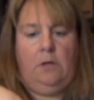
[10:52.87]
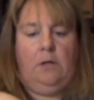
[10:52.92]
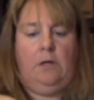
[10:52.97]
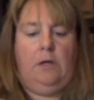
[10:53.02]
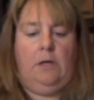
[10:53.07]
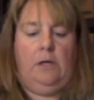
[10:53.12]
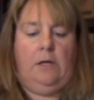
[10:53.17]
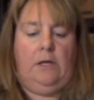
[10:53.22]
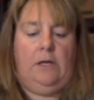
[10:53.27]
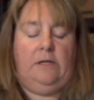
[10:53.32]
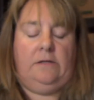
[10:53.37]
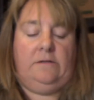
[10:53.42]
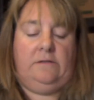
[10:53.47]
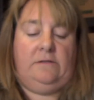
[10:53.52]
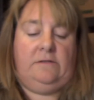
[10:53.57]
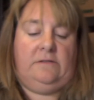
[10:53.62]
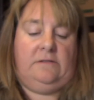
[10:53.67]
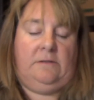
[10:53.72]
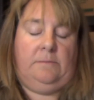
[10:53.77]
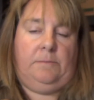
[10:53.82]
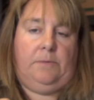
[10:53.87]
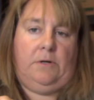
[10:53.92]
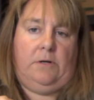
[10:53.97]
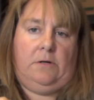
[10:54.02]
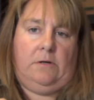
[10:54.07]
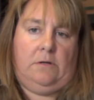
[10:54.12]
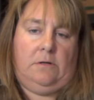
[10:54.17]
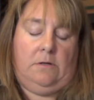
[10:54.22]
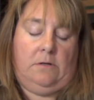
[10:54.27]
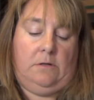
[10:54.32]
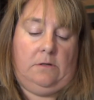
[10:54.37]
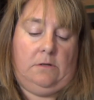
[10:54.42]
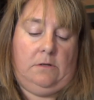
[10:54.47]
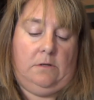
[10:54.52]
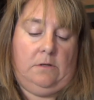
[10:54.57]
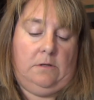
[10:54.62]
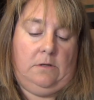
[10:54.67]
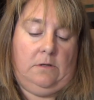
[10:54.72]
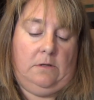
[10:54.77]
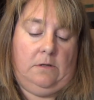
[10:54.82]
and it has a zipper
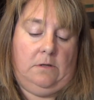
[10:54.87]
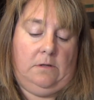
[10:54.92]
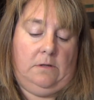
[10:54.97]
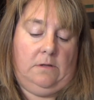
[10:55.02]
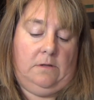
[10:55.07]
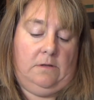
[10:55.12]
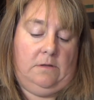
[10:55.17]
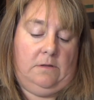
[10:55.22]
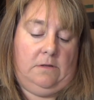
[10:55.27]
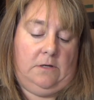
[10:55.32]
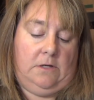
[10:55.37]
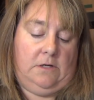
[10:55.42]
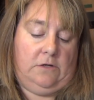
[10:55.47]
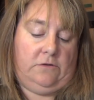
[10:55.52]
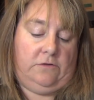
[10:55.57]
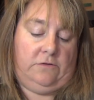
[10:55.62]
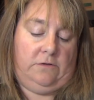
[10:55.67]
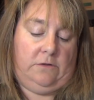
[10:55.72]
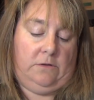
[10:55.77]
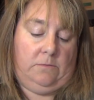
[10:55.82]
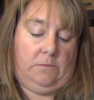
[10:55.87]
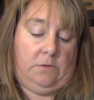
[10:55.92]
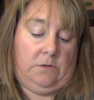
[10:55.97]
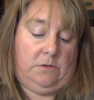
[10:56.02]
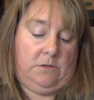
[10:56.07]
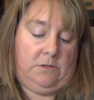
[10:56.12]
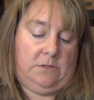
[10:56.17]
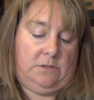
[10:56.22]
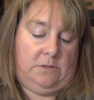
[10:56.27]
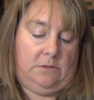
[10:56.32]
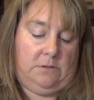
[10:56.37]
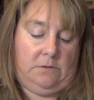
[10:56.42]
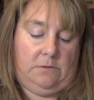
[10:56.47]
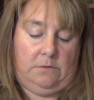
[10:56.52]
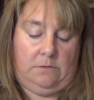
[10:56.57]
that actually works.